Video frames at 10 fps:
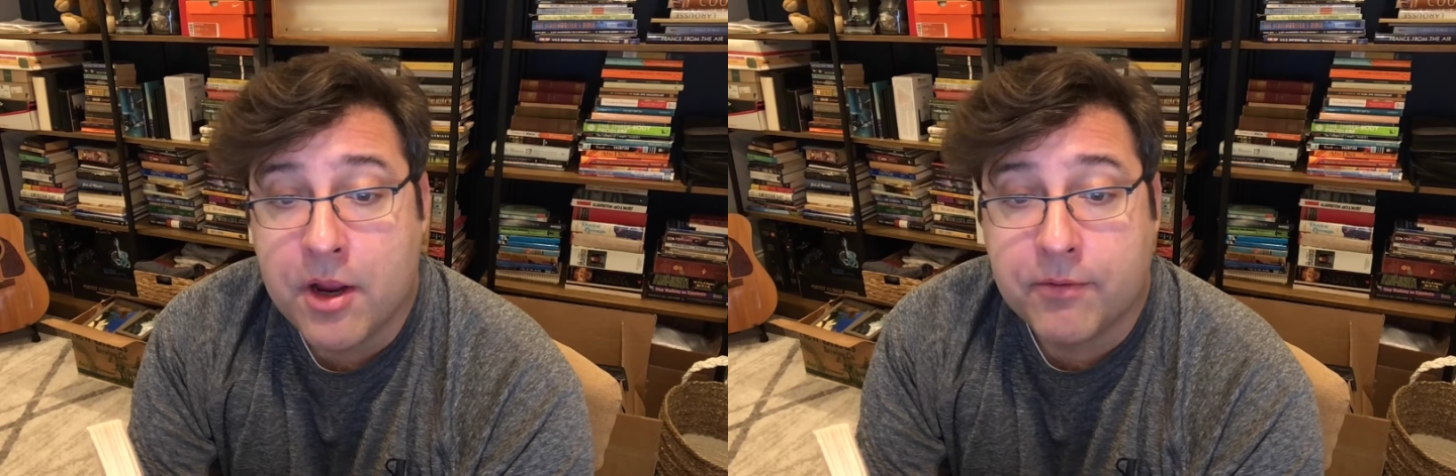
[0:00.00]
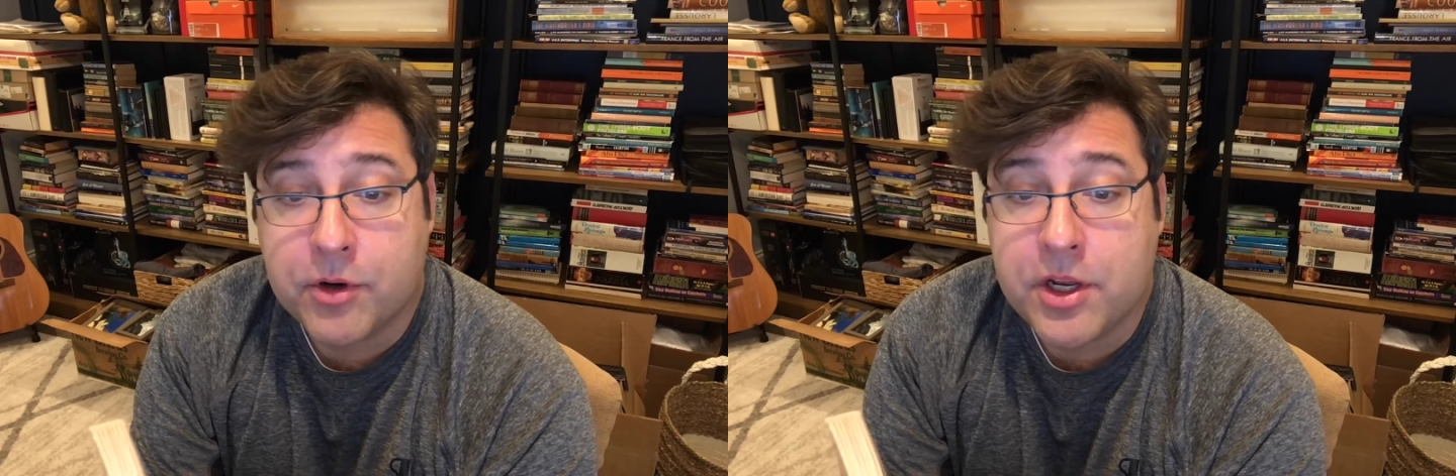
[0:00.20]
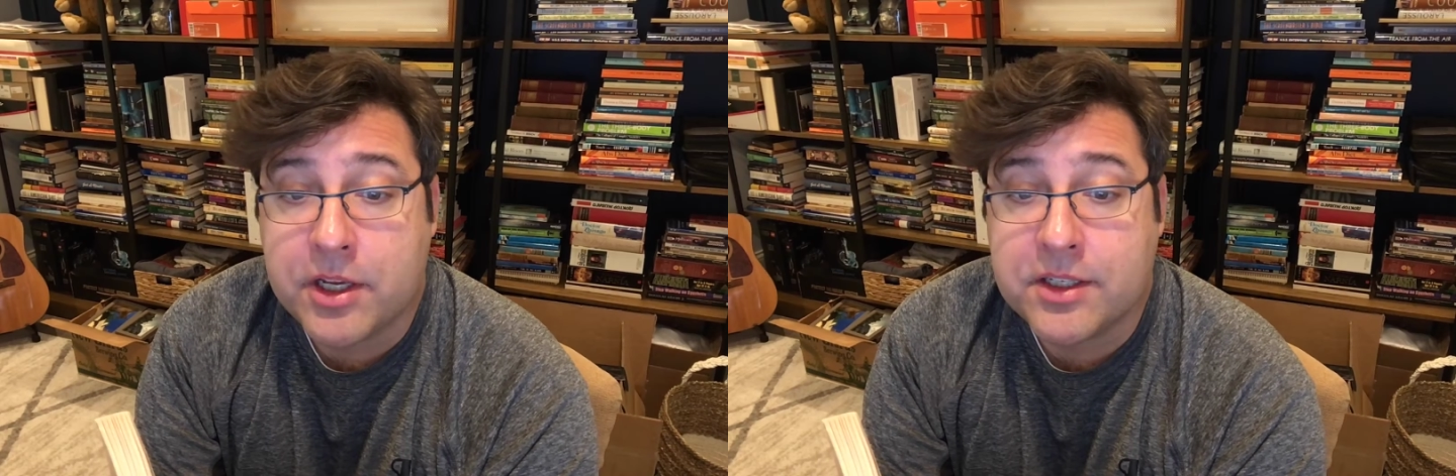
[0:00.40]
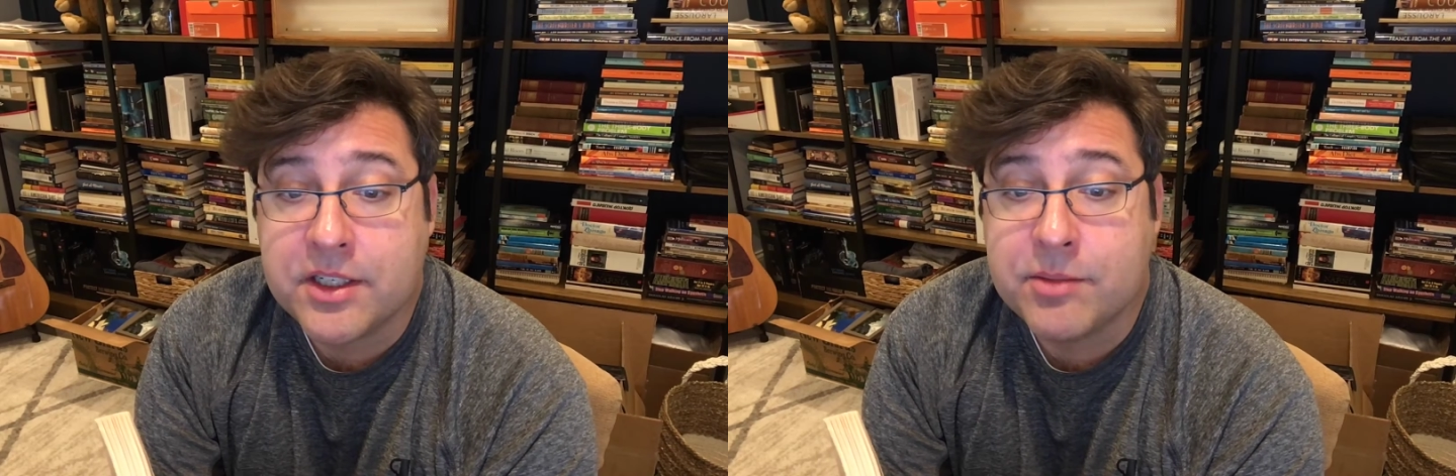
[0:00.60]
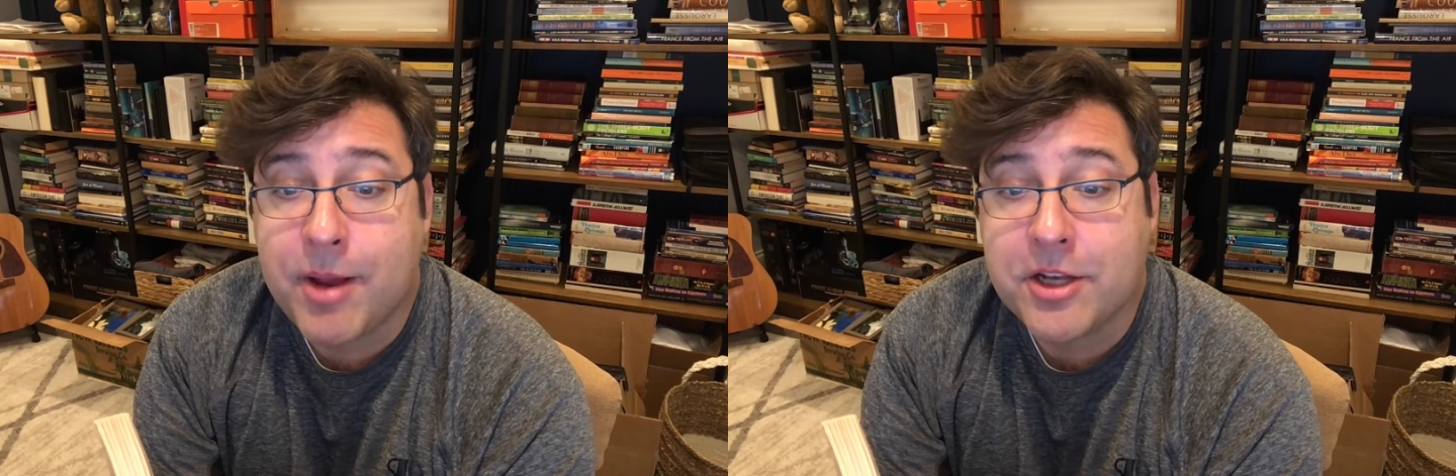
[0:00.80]
for he could
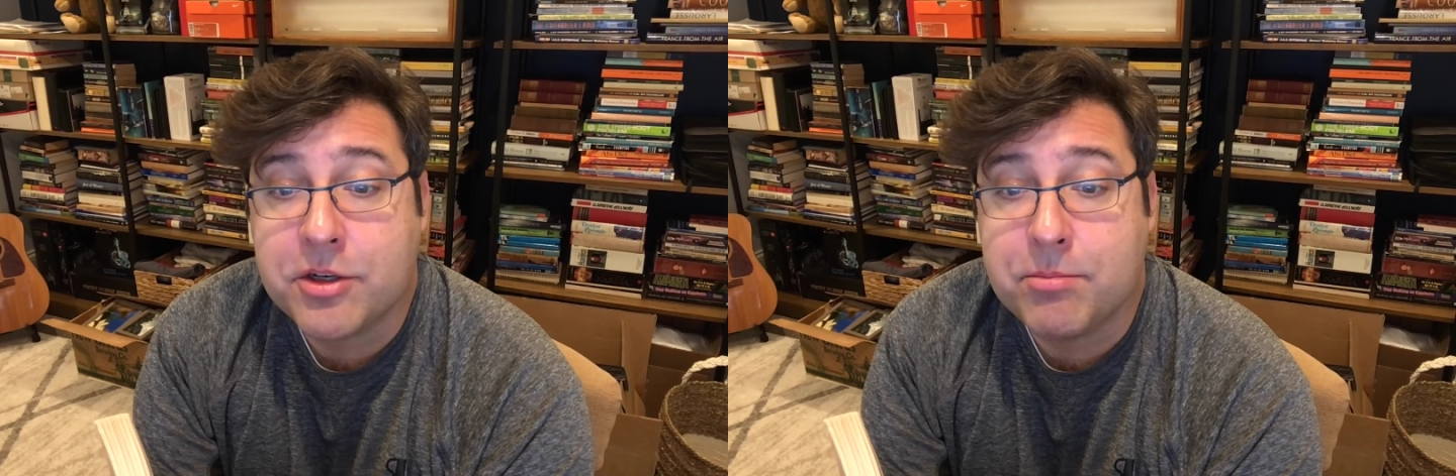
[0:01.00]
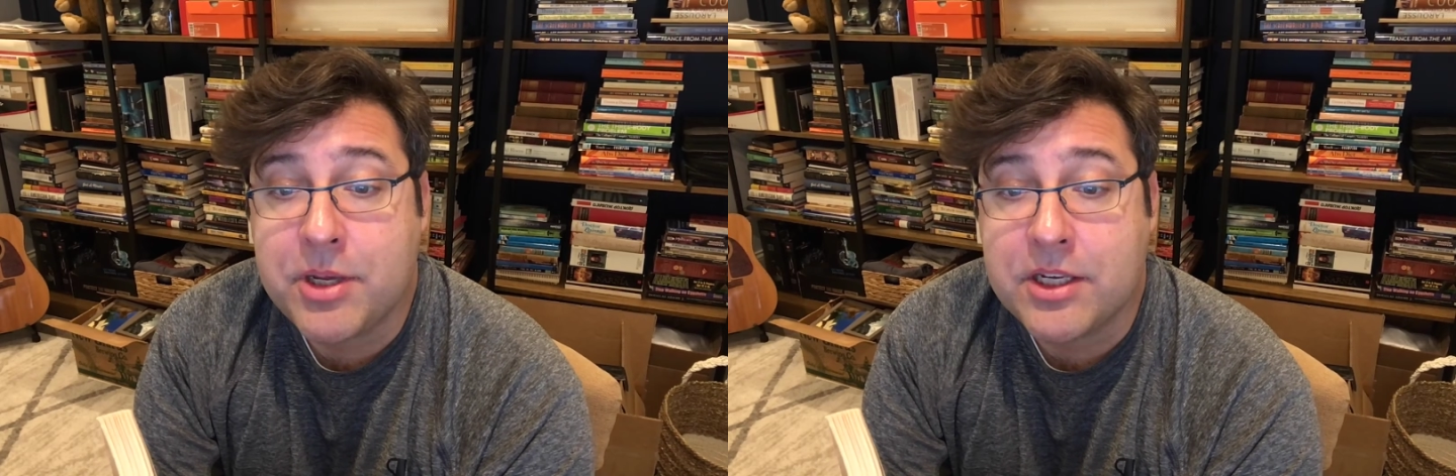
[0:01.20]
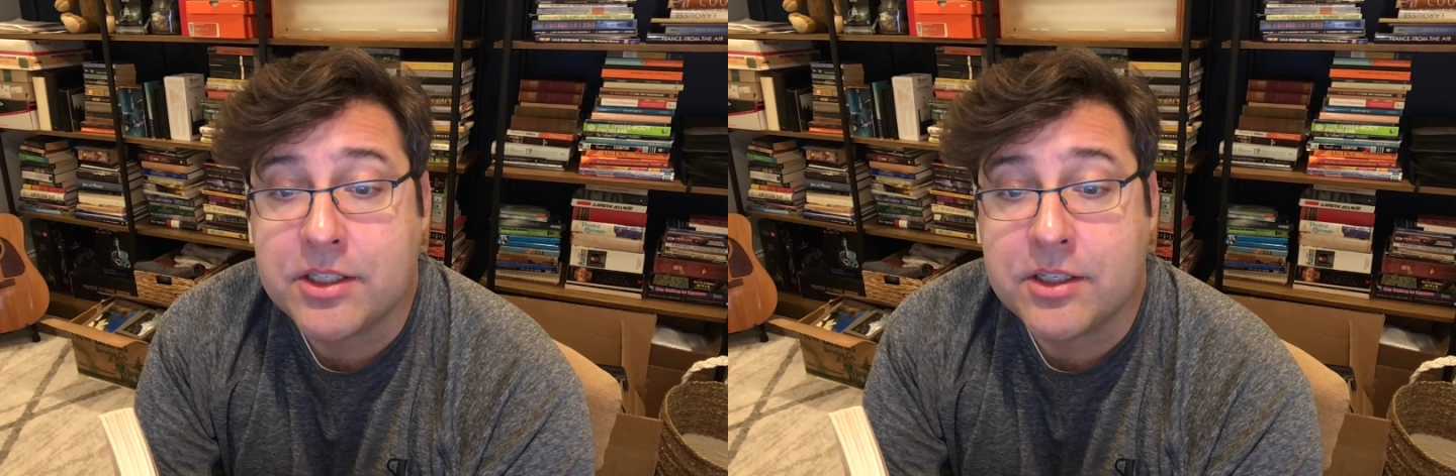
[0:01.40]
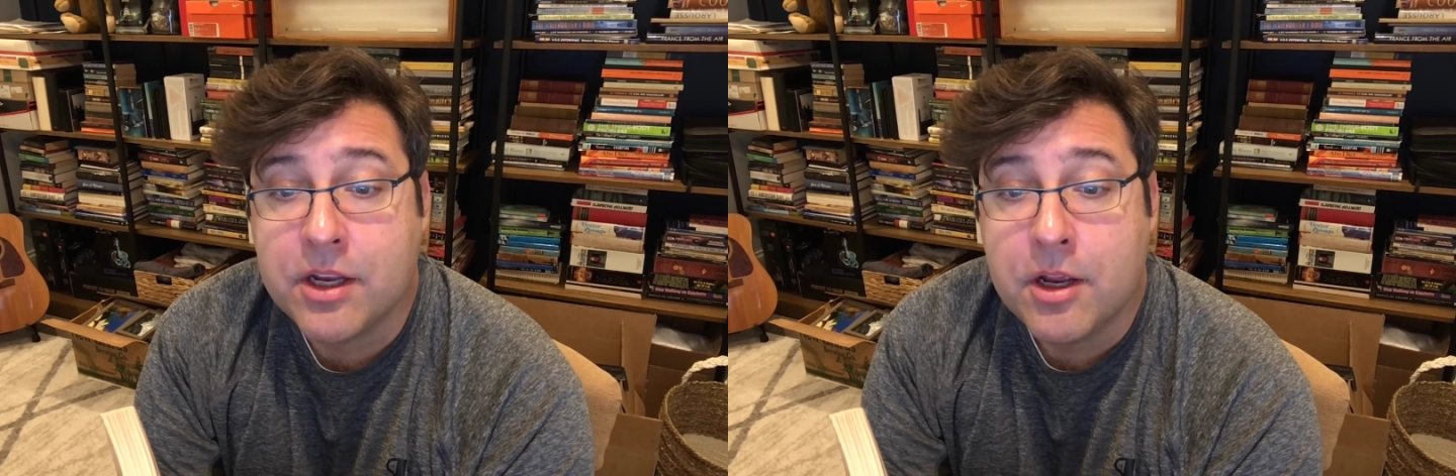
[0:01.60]
dispatch a beast